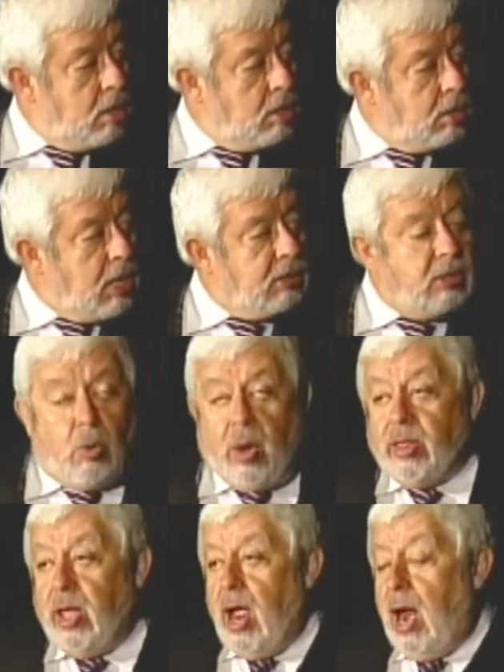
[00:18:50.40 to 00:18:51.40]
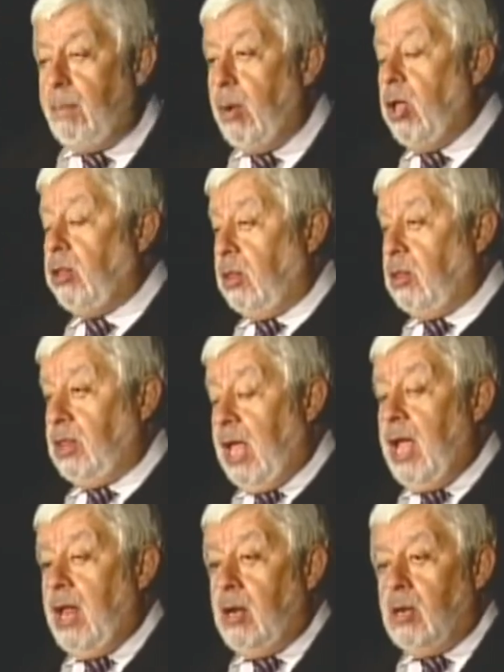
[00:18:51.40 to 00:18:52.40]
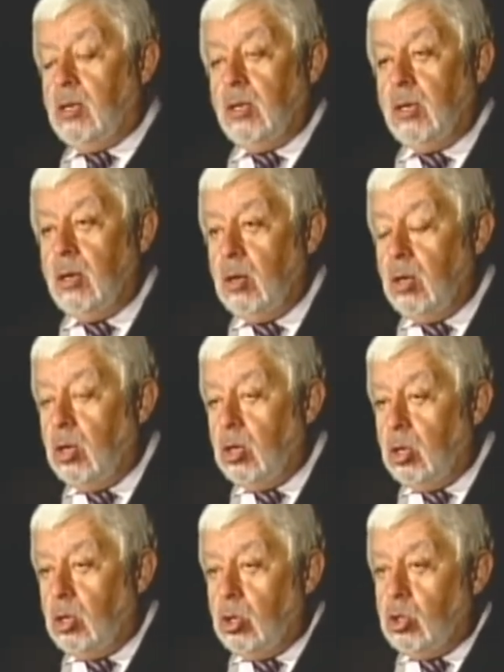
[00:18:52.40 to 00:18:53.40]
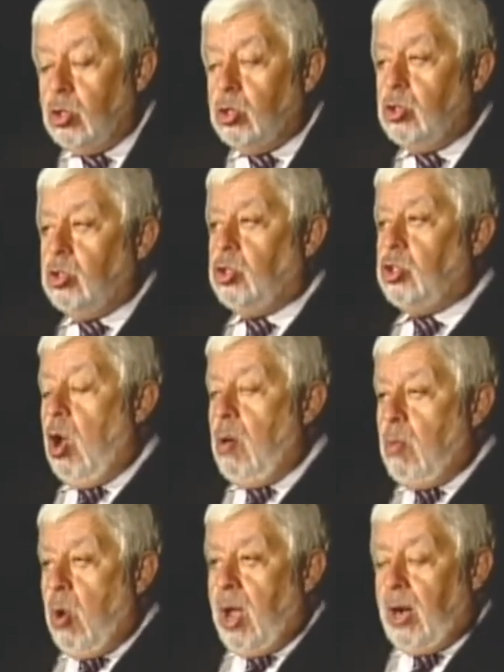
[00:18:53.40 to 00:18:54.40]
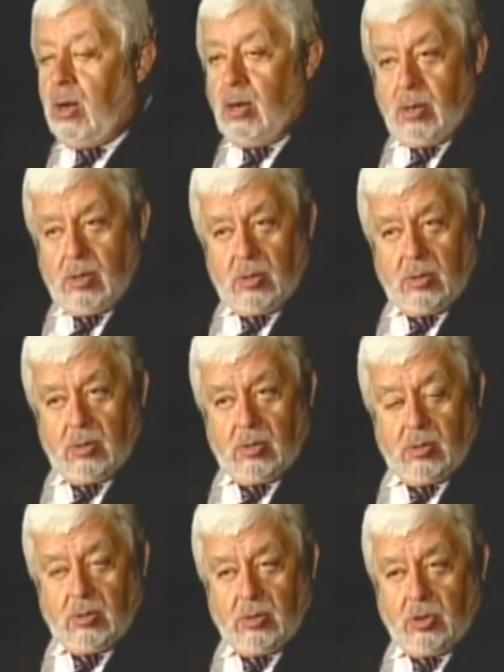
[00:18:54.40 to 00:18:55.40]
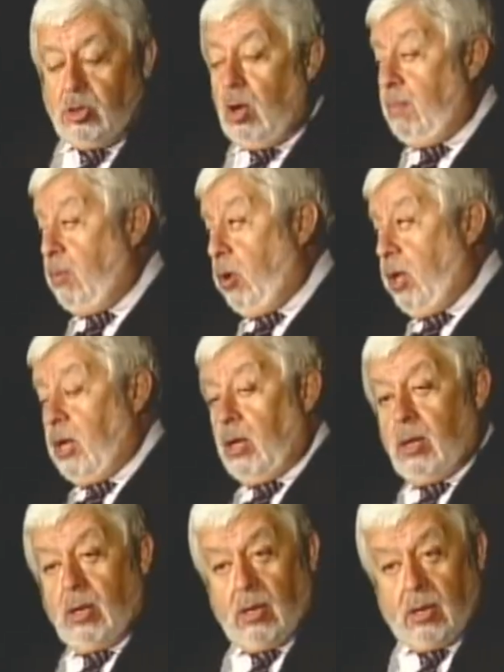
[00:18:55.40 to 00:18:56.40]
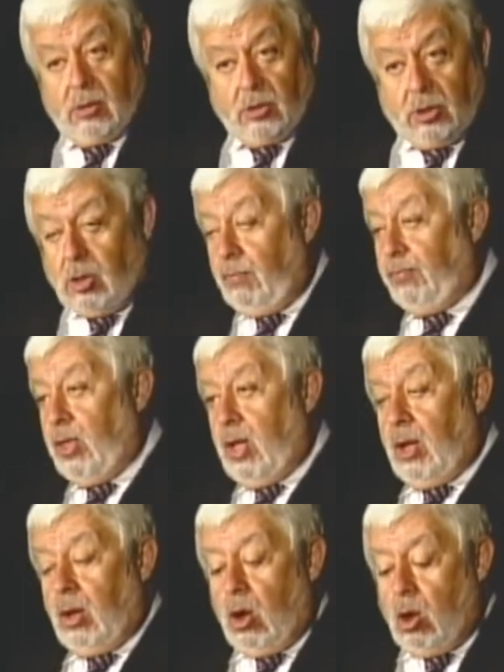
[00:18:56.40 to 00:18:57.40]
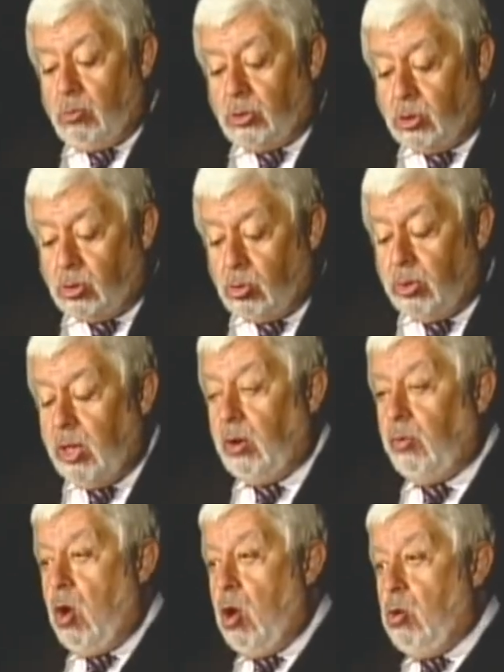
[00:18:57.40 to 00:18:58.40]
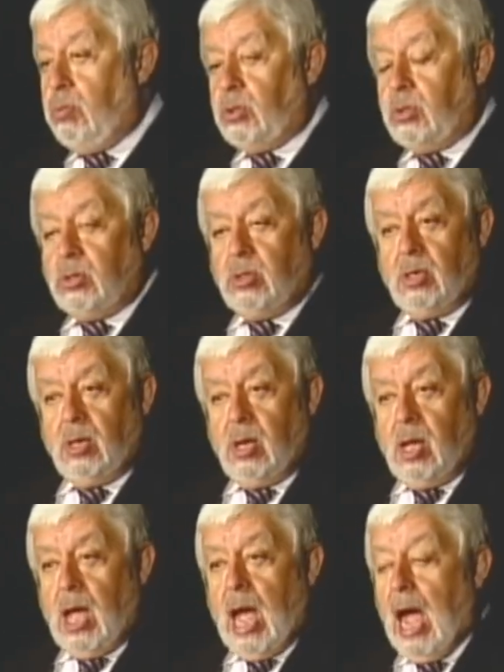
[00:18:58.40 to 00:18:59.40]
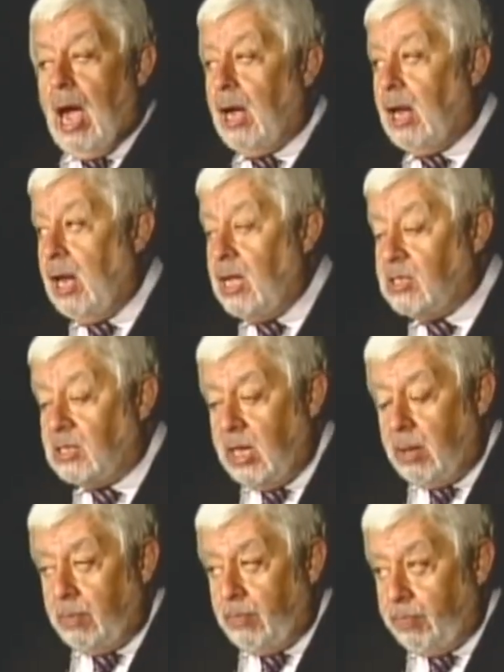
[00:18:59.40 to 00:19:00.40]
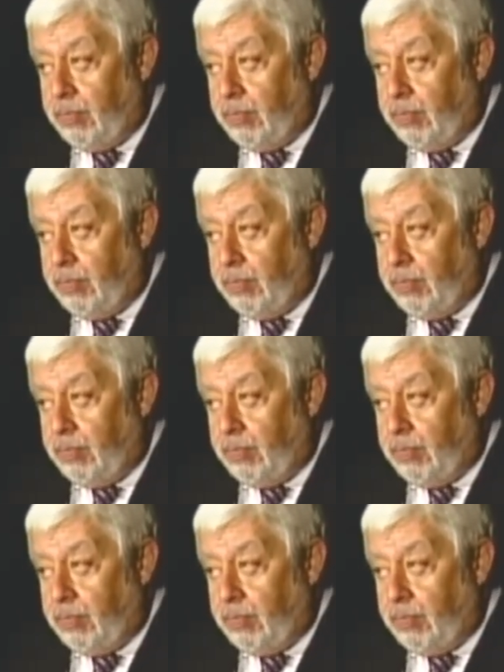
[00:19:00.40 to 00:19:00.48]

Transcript: that's the way they are. But then someone, somebody something comes to their robes and cleans them.